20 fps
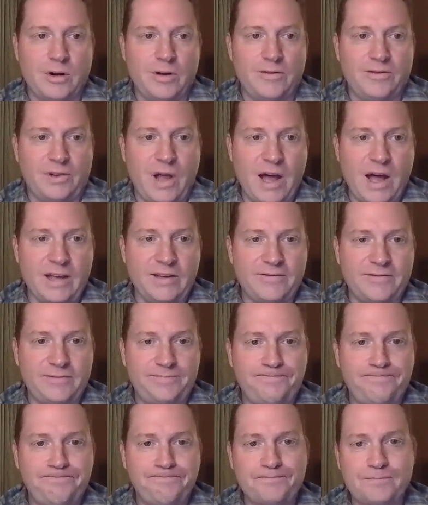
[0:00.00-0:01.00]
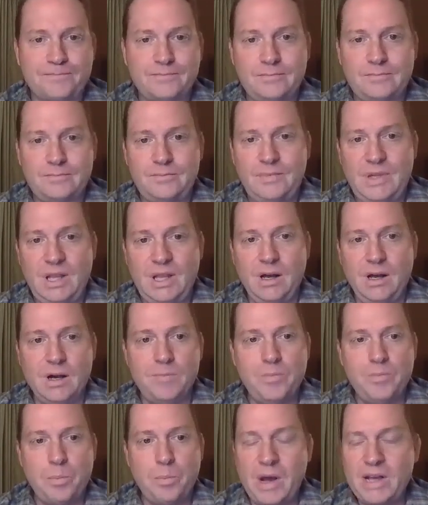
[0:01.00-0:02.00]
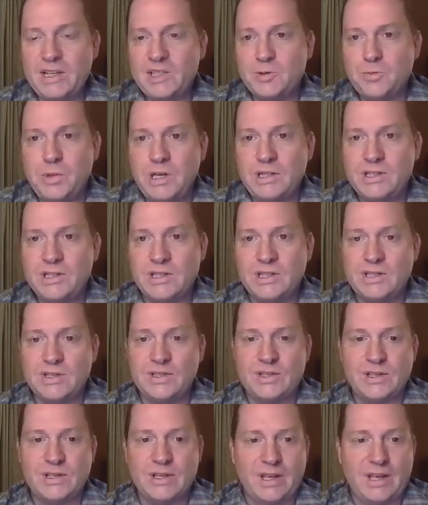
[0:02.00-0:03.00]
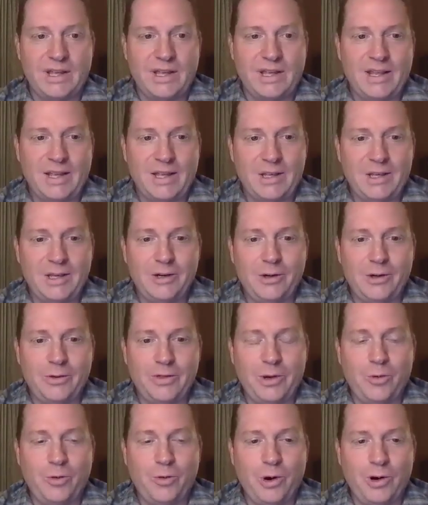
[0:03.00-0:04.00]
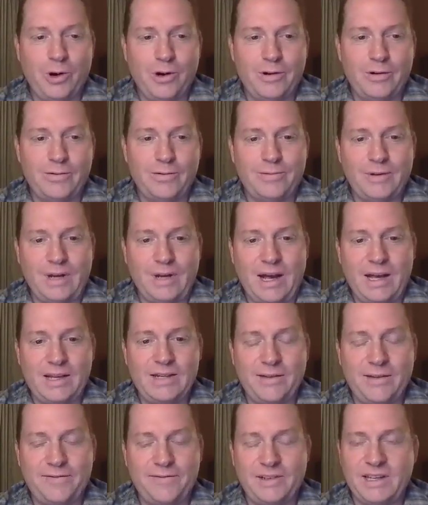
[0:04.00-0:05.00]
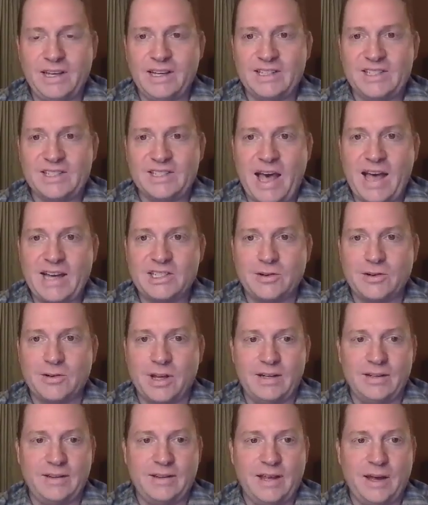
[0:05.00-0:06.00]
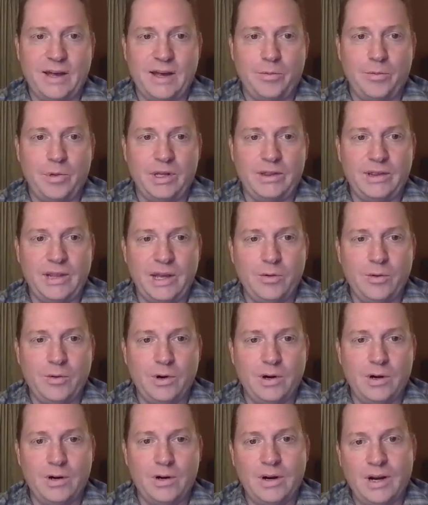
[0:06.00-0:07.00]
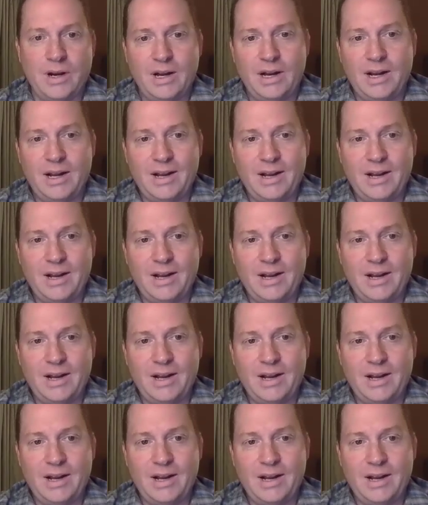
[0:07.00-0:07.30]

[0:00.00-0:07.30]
of life. My speeches, I definitely exaggerated them, but they were